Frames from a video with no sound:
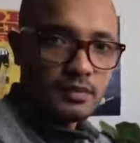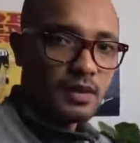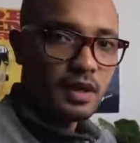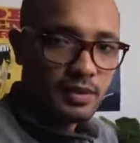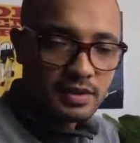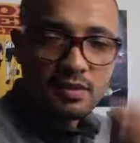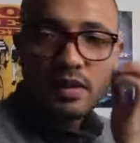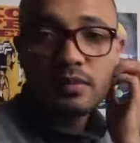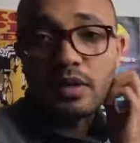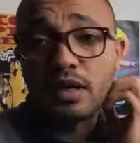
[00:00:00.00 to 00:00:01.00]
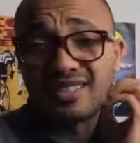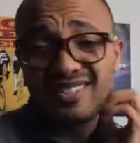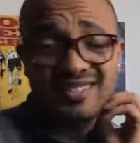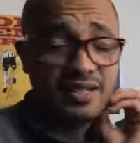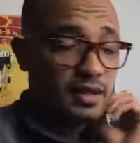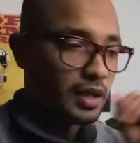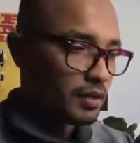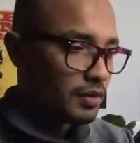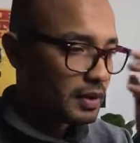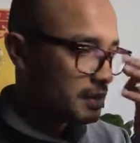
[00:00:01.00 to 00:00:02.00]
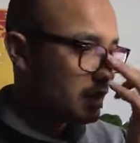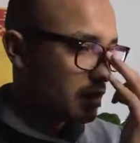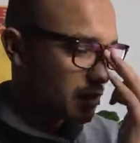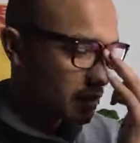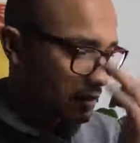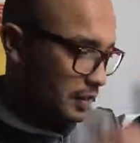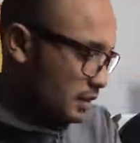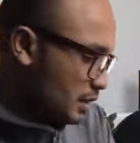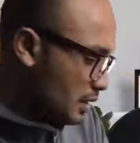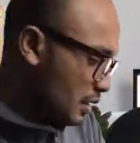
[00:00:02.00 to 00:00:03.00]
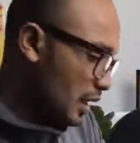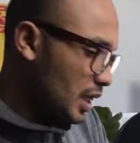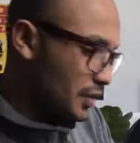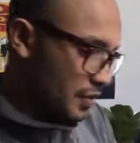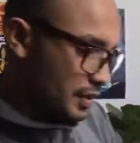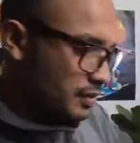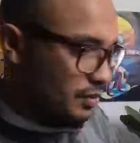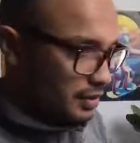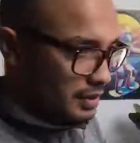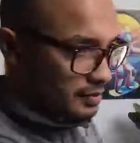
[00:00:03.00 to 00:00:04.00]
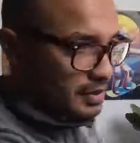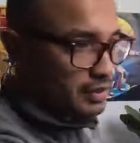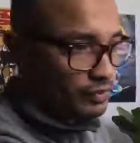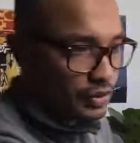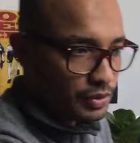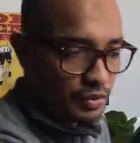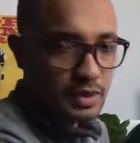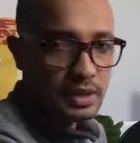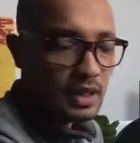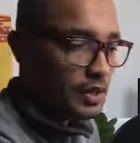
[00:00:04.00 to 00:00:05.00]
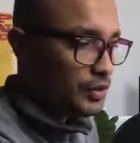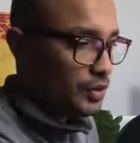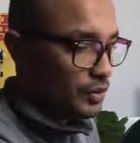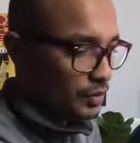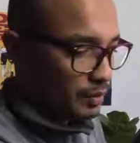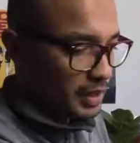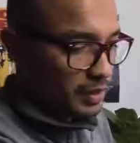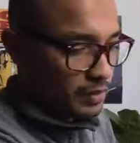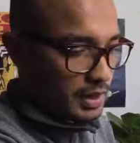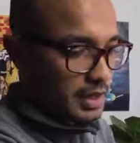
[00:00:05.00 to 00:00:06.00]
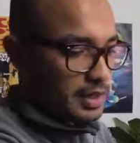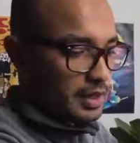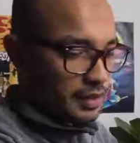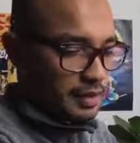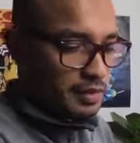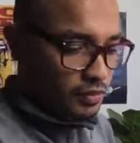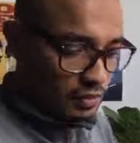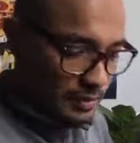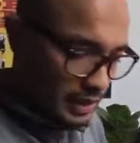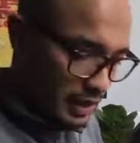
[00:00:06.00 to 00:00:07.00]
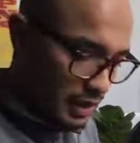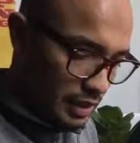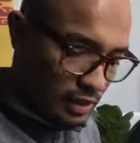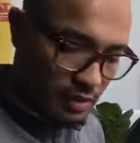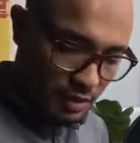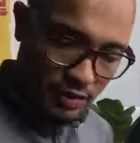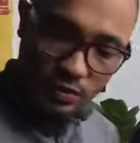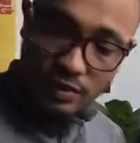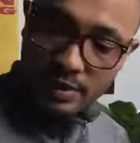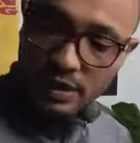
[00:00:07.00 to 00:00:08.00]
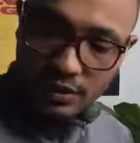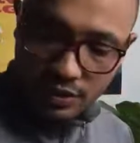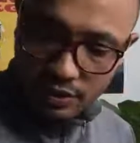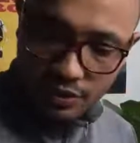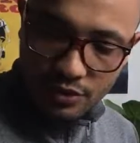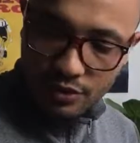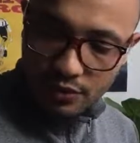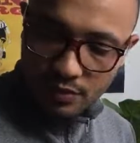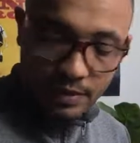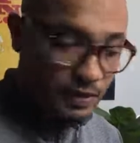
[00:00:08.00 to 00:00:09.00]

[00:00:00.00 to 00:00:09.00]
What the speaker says: that was something behind the scene, how things are going and how this course was being recorded. So, by the way, this won't be on YouTube.